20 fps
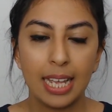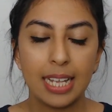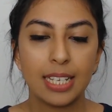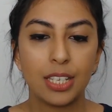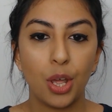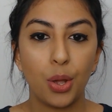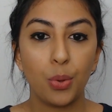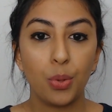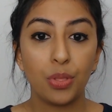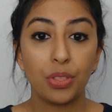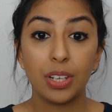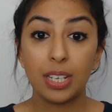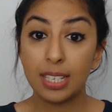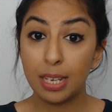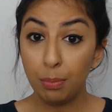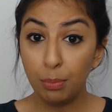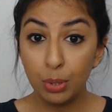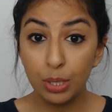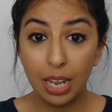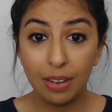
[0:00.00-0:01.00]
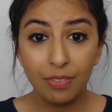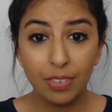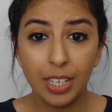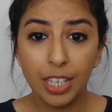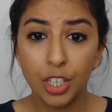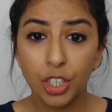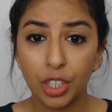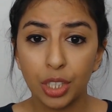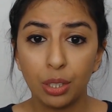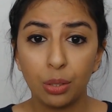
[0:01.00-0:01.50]
So the simple
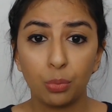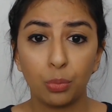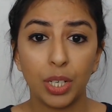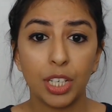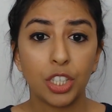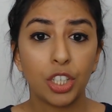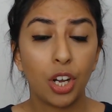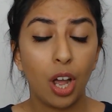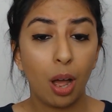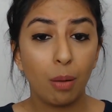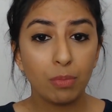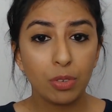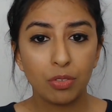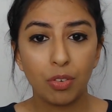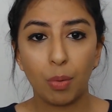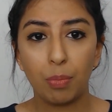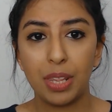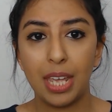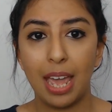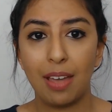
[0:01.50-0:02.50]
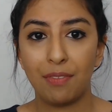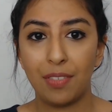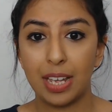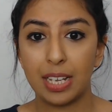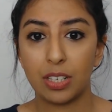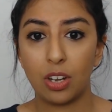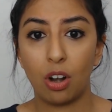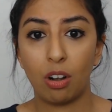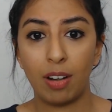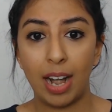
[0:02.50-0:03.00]
definition, which comes from the
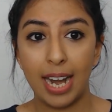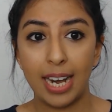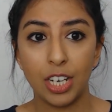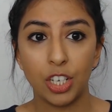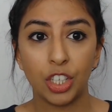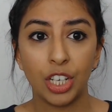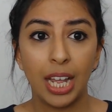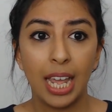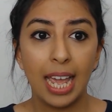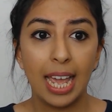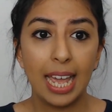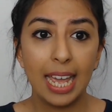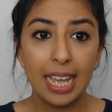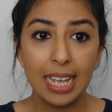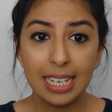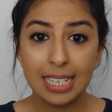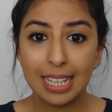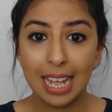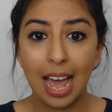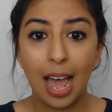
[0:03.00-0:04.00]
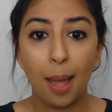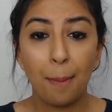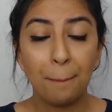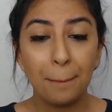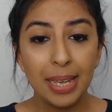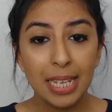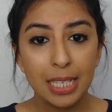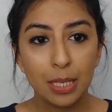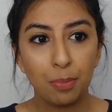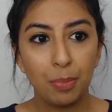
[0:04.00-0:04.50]
FSRH, is that a
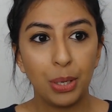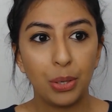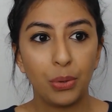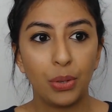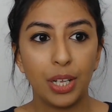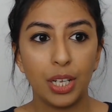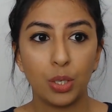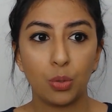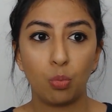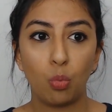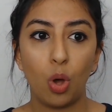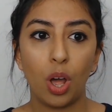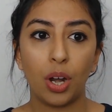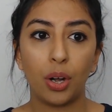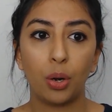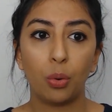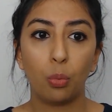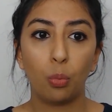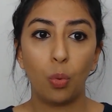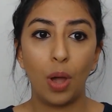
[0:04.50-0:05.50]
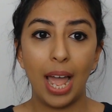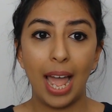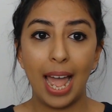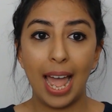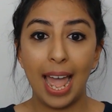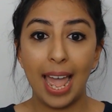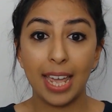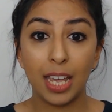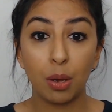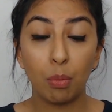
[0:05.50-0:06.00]
missed pill is one
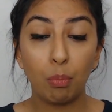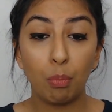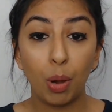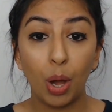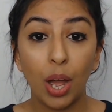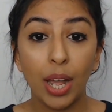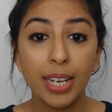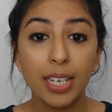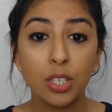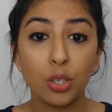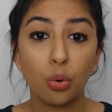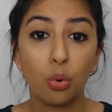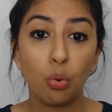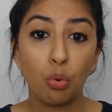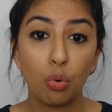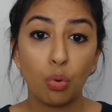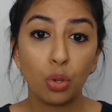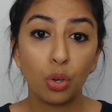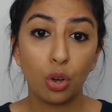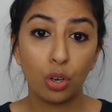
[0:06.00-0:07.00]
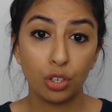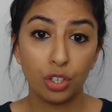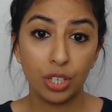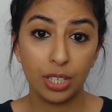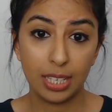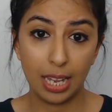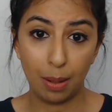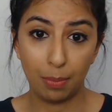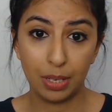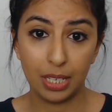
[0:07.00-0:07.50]
where a combined oral
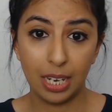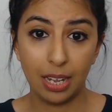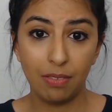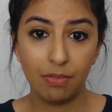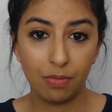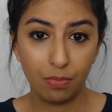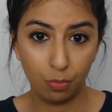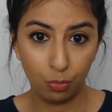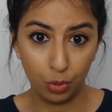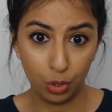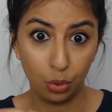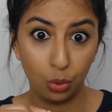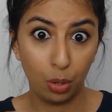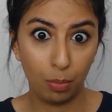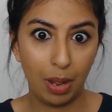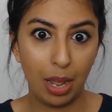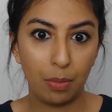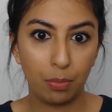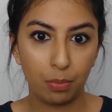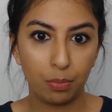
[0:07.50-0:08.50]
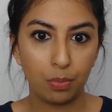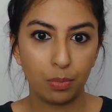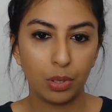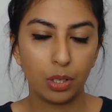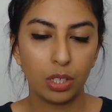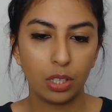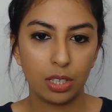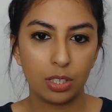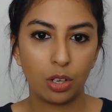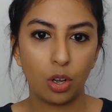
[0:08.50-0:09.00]
contraceptive, we're talking about
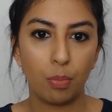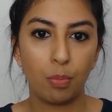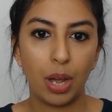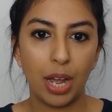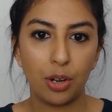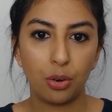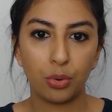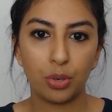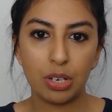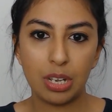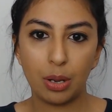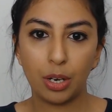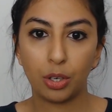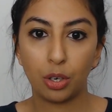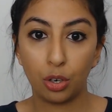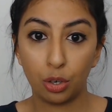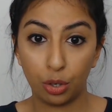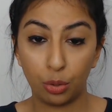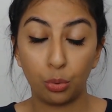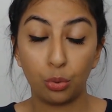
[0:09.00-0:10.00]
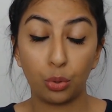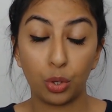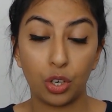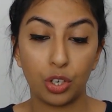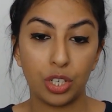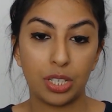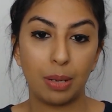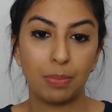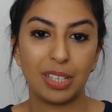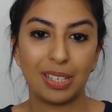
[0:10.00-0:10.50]
combined oral
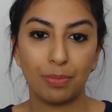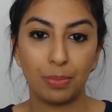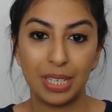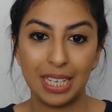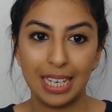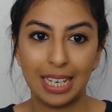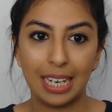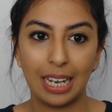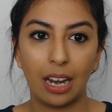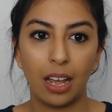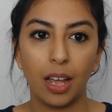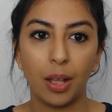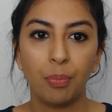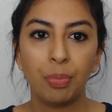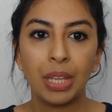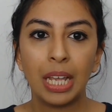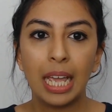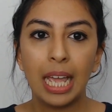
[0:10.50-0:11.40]
contraceptives in particular,